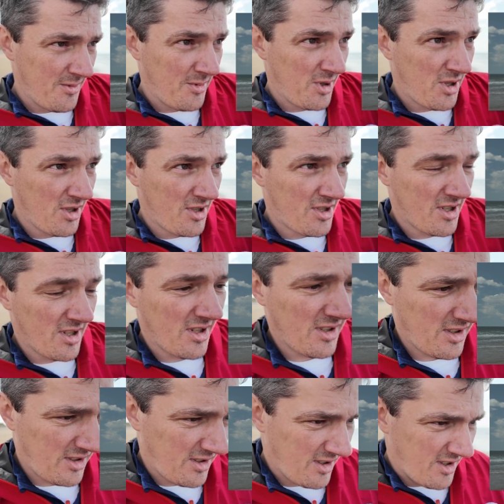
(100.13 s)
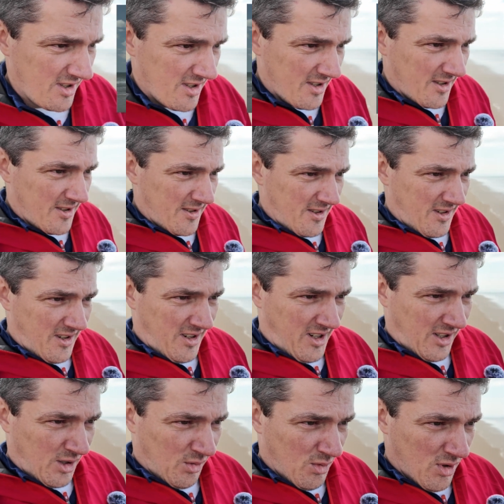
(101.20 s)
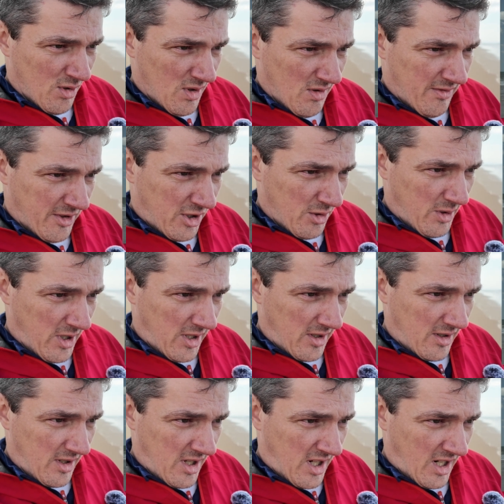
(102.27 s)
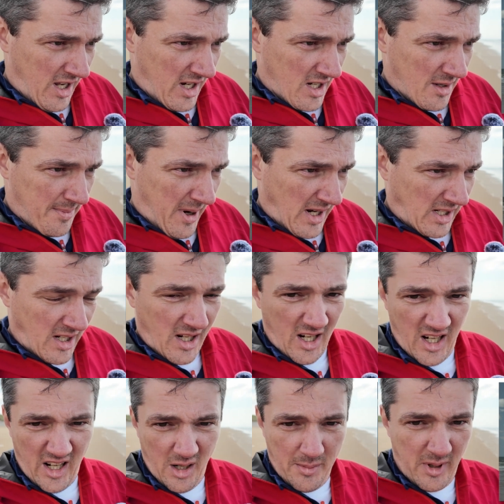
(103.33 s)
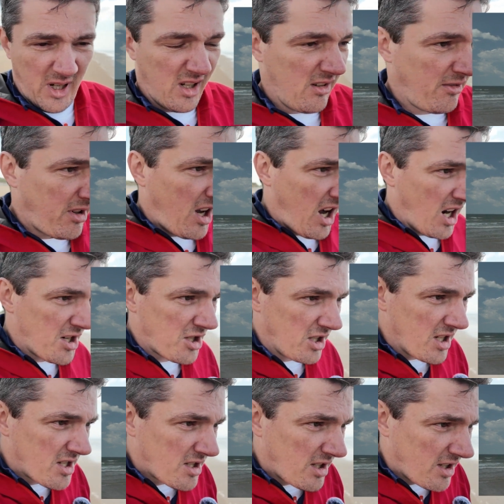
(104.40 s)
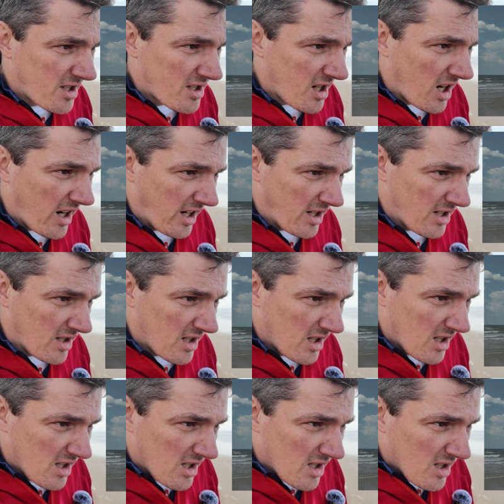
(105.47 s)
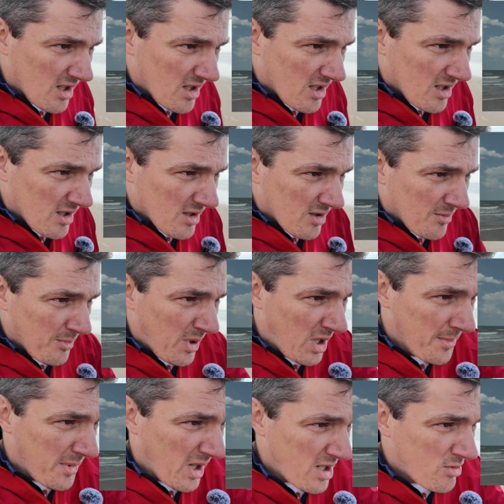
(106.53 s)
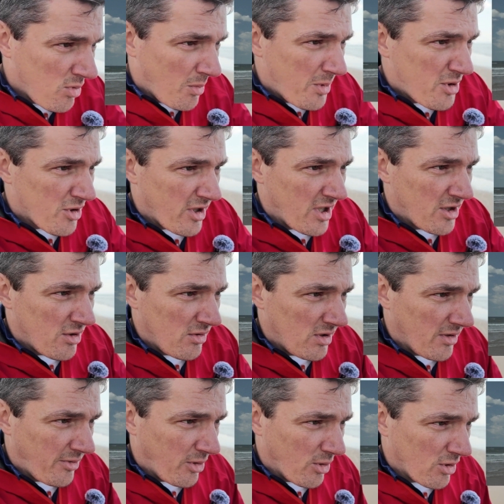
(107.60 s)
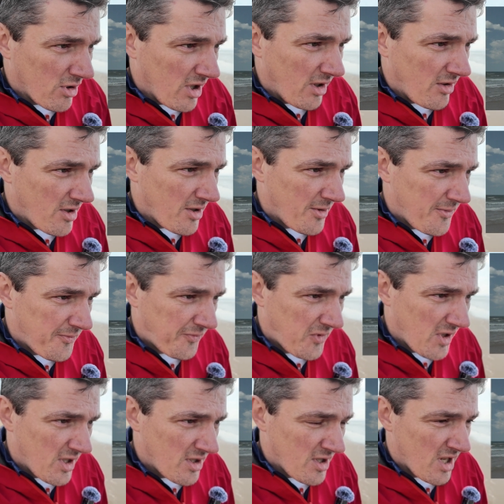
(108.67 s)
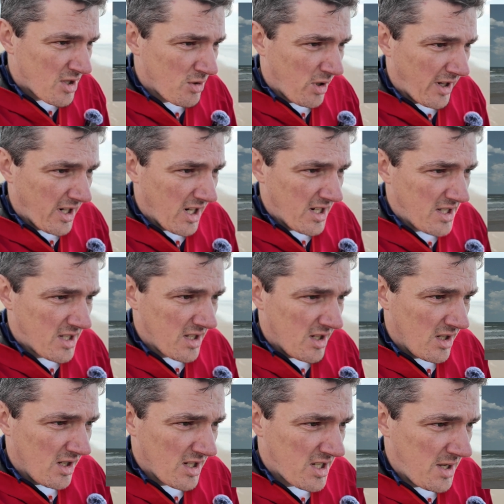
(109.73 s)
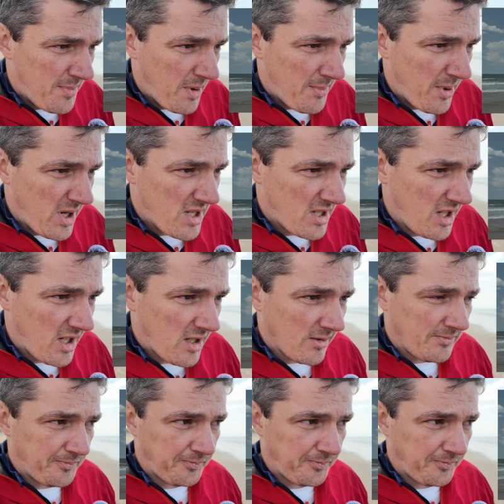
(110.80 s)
because I don't want to overdo it. It can end up adding a little bit of harshness to the sky and minimize what we're trying to do in the foreground. So that's quite nice. Let's keep it basic